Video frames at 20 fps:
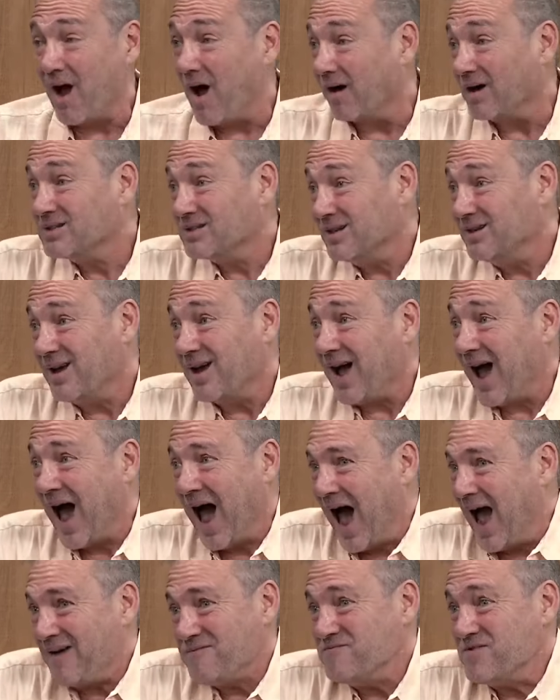Honestly,
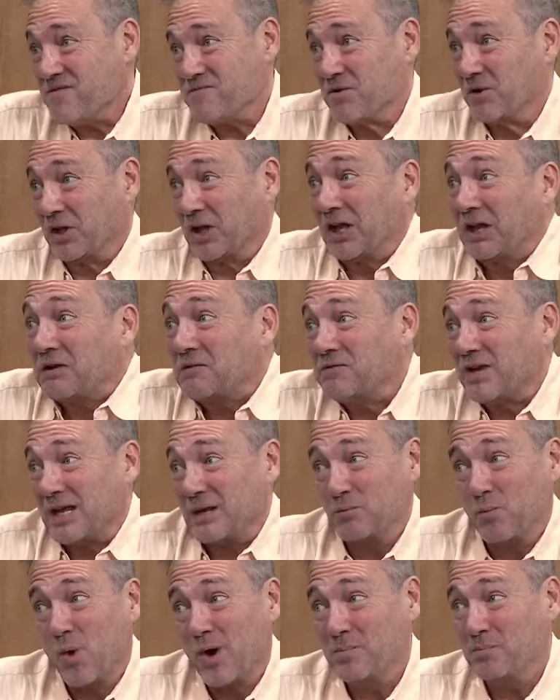I've never lived
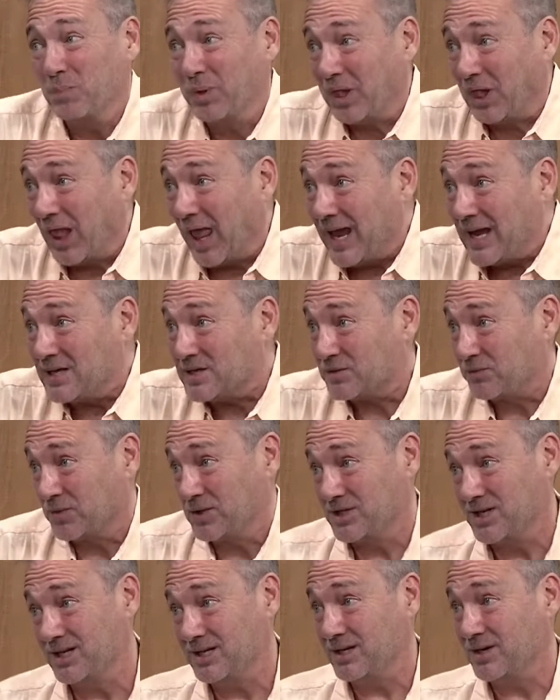in one place for
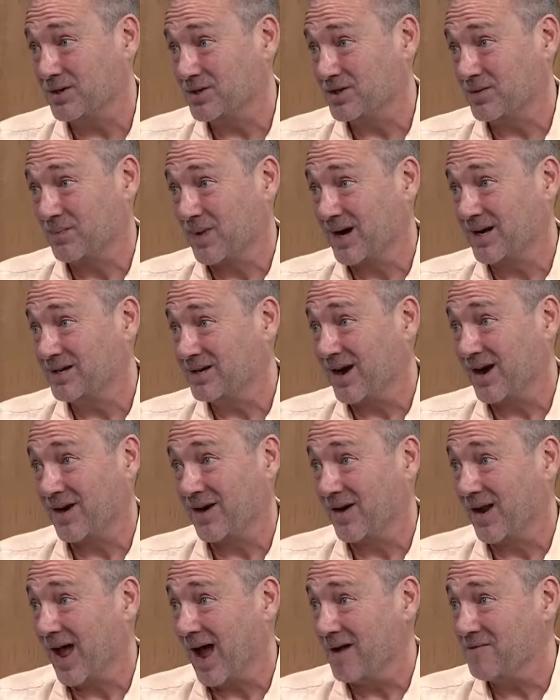10 years in my
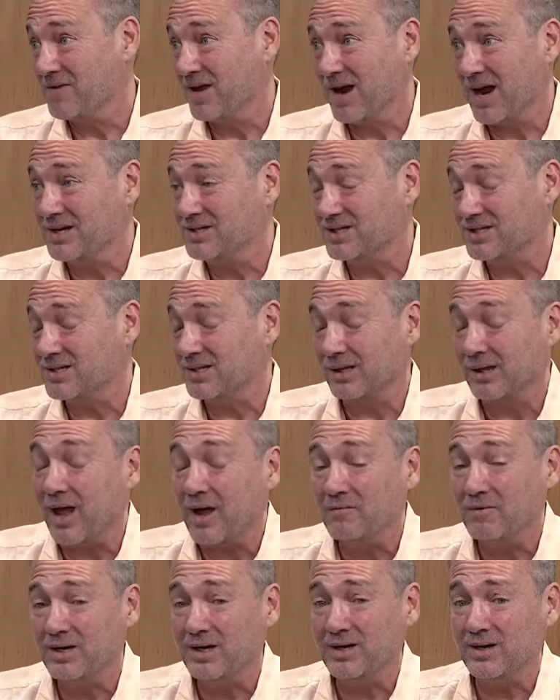entire life. And I just
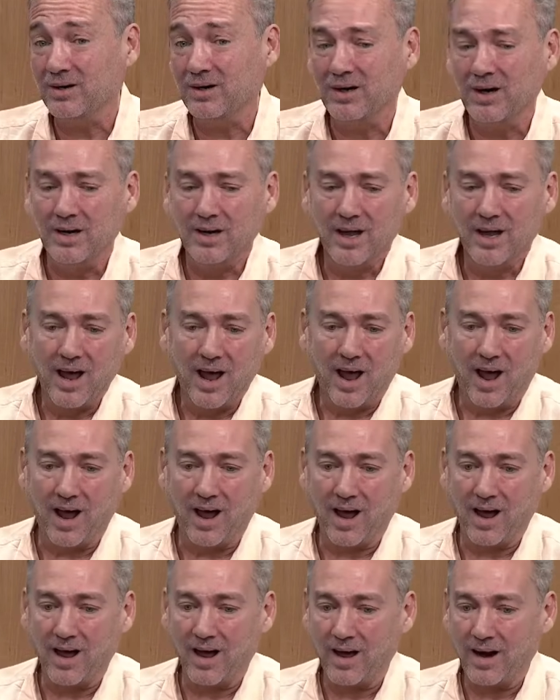love it here
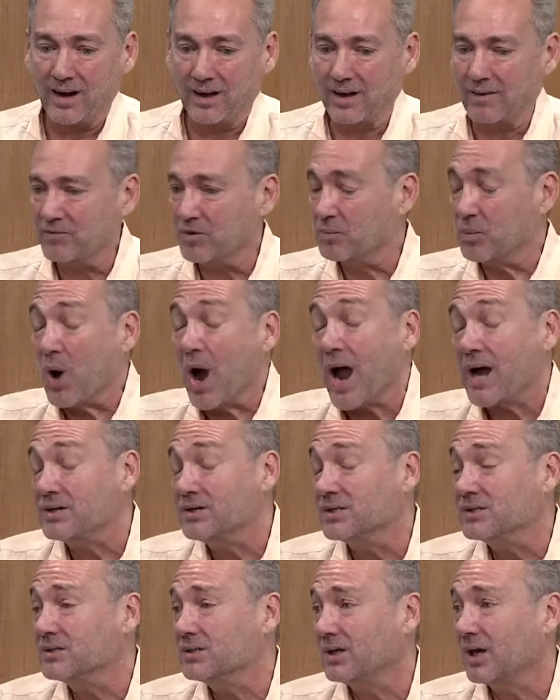and I love the
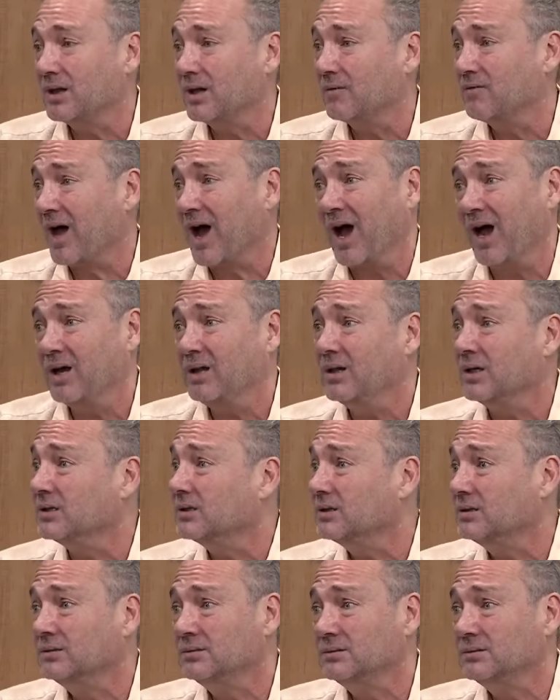practice and I love the island.